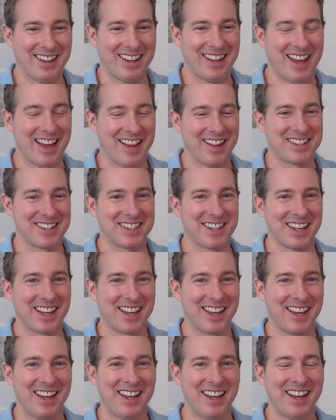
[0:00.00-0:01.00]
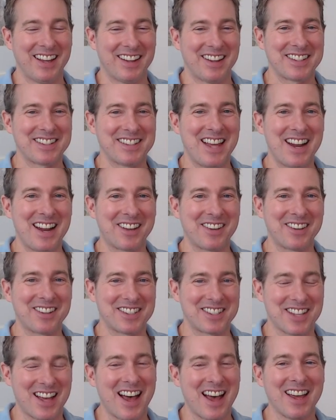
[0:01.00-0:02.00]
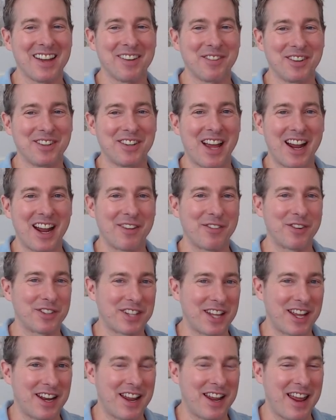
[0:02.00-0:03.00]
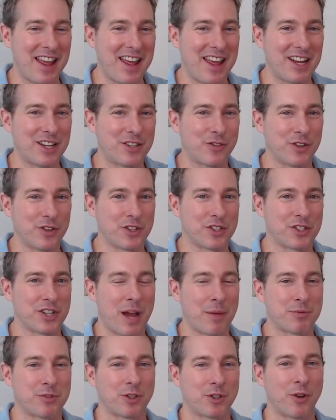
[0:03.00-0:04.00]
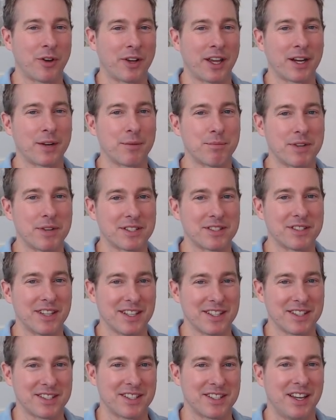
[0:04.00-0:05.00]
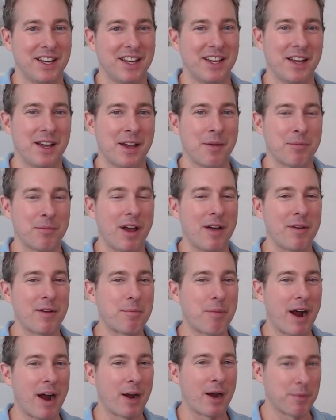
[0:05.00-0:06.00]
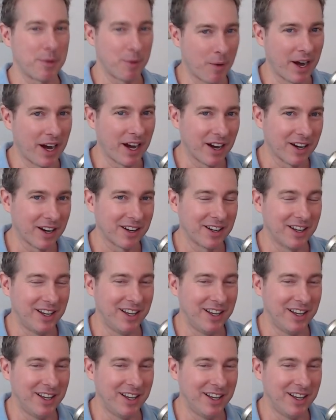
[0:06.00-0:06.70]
Yeah, it's like, that's not a good sign. When 9 of your 10 hedge fund shops are going out of business, probably buyer beware.